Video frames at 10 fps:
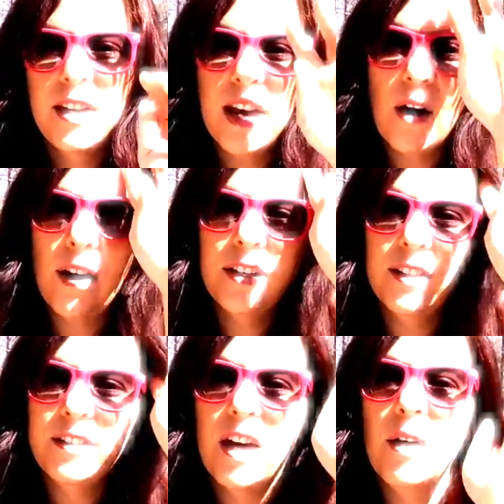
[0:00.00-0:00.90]
Now,
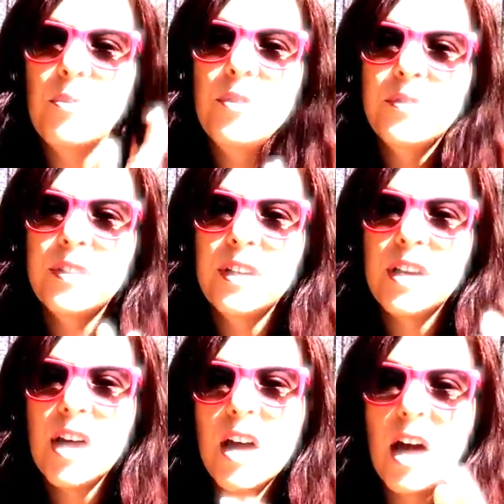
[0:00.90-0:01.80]
because I won't
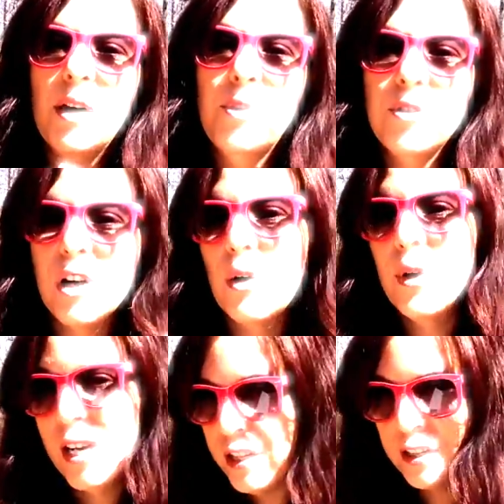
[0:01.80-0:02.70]
go
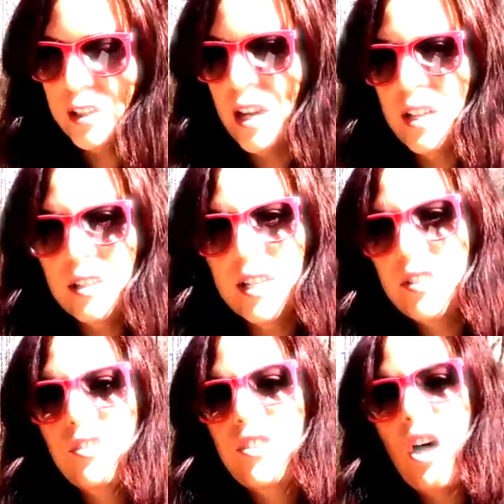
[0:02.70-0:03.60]
in and
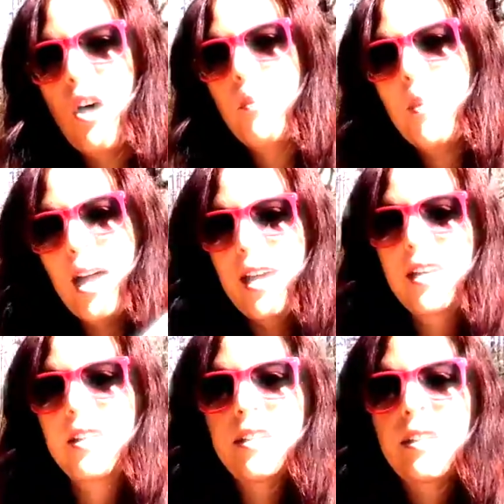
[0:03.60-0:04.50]
list all
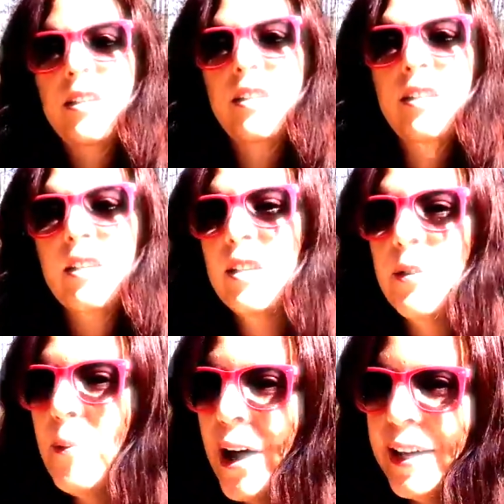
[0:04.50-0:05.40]
my
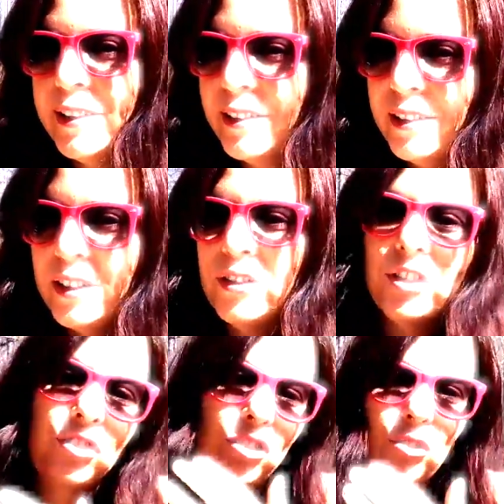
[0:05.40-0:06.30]

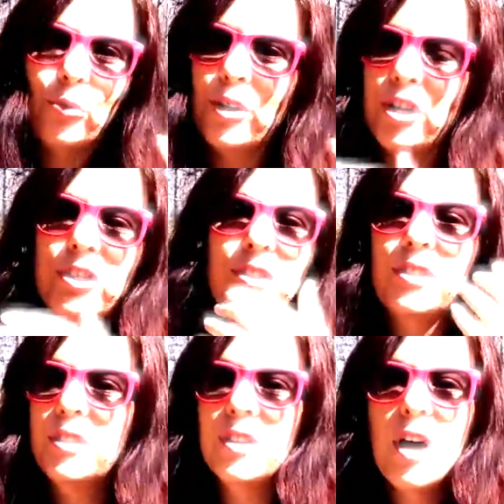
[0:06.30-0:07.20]
diseases,
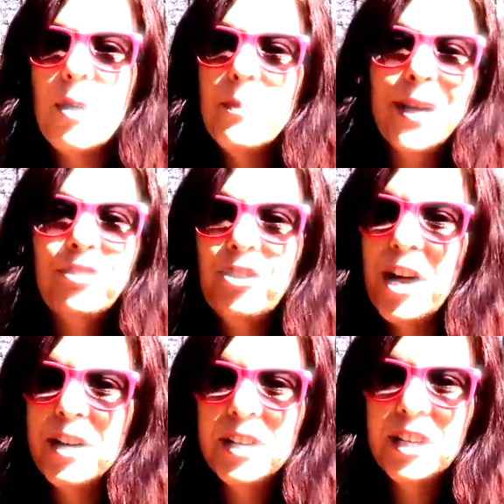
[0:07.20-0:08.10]
disorders, my
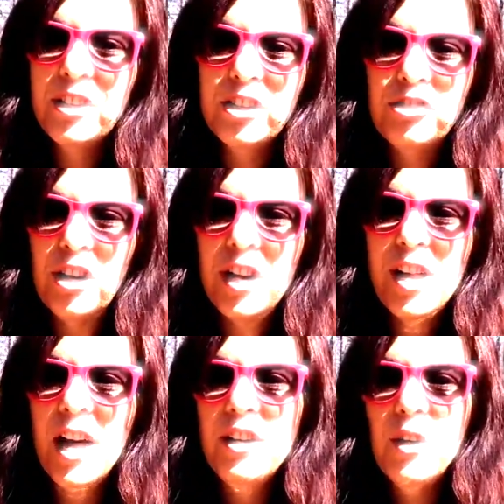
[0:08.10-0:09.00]
genetic
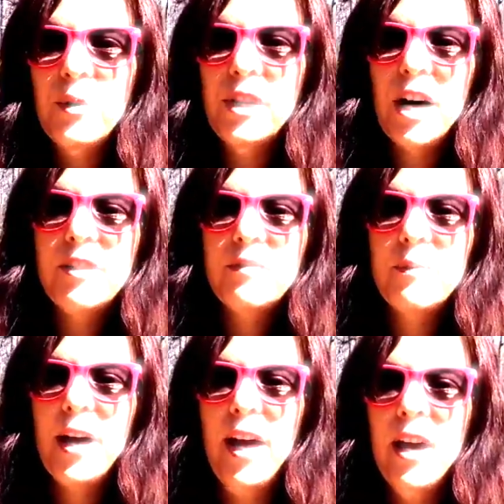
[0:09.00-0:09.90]
condition. I know a lot of
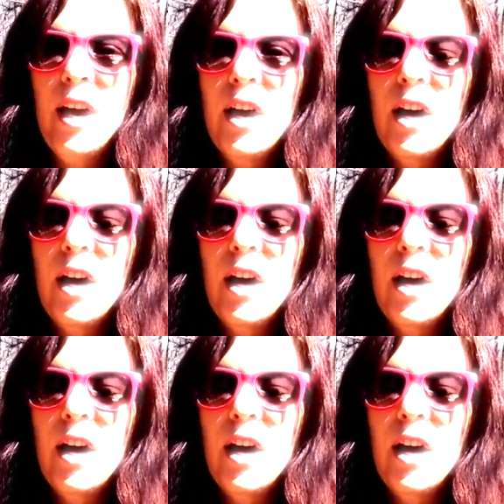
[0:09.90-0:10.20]
my